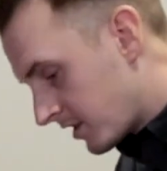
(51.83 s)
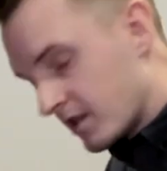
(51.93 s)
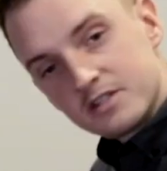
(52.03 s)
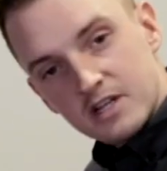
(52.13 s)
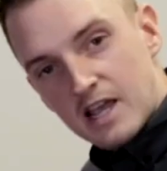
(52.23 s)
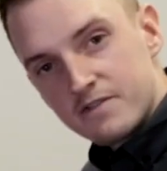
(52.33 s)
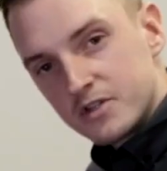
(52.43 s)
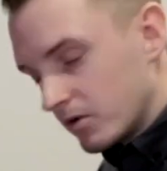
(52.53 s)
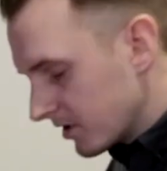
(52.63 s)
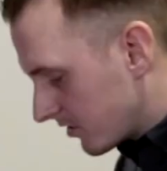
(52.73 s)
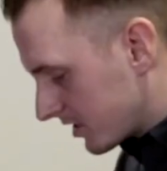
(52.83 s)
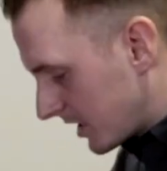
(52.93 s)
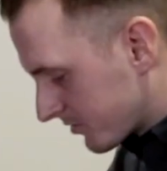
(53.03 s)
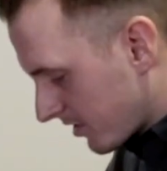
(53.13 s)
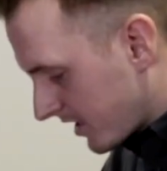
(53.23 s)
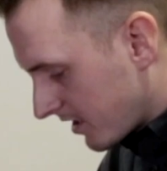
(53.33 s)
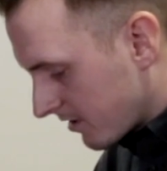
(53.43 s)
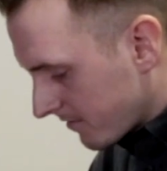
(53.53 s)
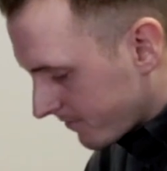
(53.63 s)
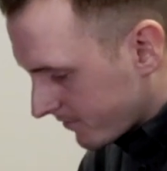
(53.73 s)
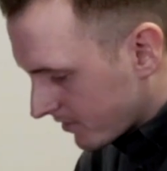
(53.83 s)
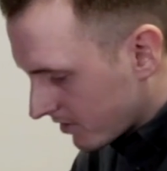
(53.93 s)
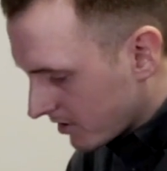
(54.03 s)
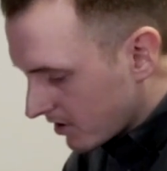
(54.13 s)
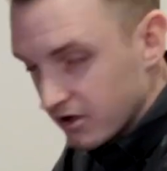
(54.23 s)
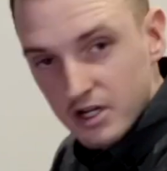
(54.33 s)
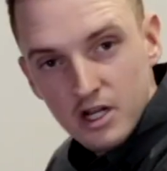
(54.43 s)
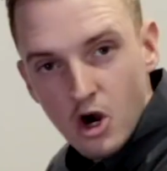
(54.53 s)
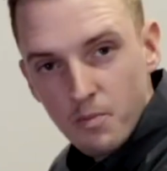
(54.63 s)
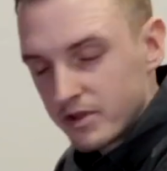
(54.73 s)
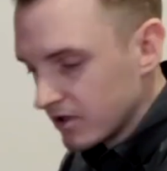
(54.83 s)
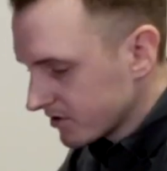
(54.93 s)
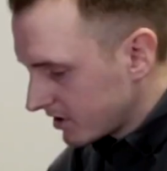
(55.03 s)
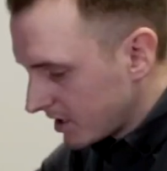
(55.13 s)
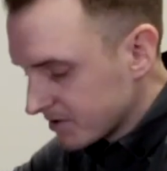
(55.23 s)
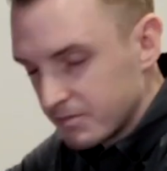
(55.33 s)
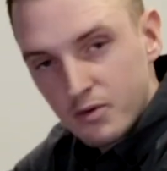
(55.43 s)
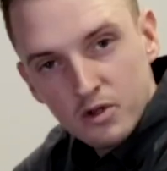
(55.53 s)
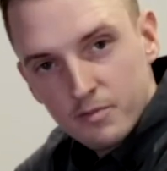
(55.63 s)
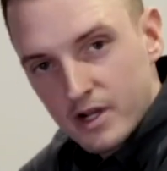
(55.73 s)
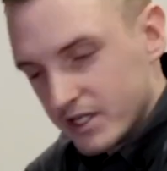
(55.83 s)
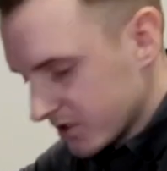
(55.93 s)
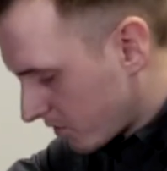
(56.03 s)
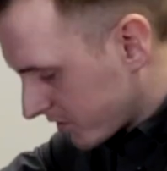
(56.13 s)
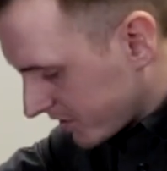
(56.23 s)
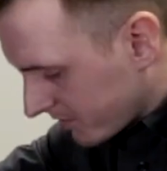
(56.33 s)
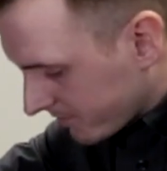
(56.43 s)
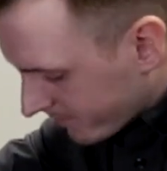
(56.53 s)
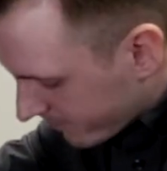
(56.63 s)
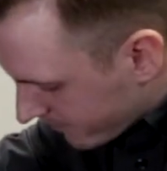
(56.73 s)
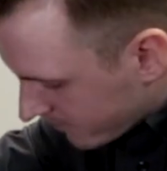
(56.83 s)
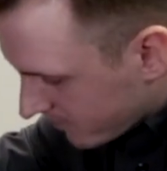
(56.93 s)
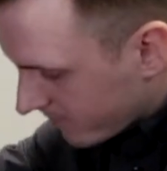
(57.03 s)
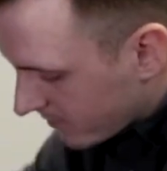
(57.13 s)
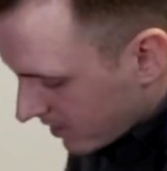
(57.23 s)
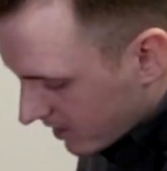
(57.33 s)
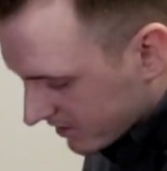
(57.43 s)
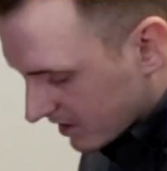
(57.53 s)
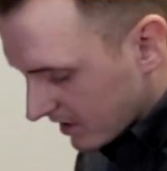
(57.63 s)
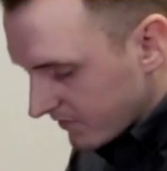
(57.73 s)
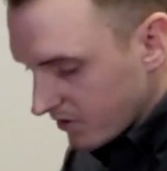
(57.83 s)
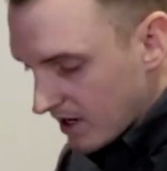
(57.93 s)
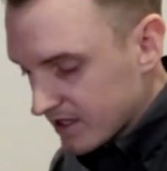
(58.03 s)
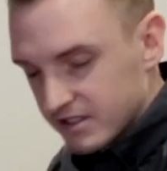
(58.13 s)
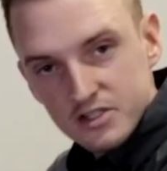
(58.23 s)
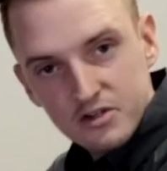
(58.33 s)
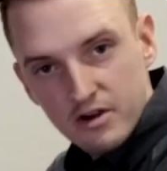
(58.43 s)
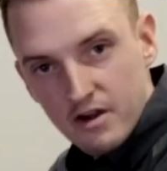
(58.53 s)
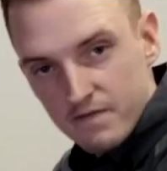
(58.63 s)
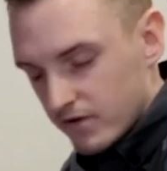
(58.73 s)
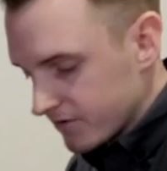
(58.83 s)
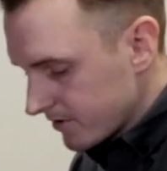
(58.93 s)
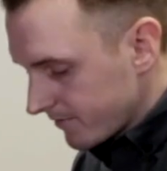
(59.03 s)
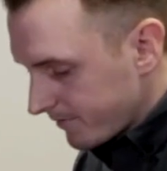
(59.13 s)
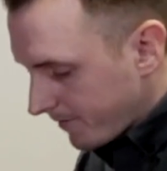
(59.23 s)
It's going to have two little clips right here. You're going to open those clips and pull the box towards you. It's going to give you access to your air filter.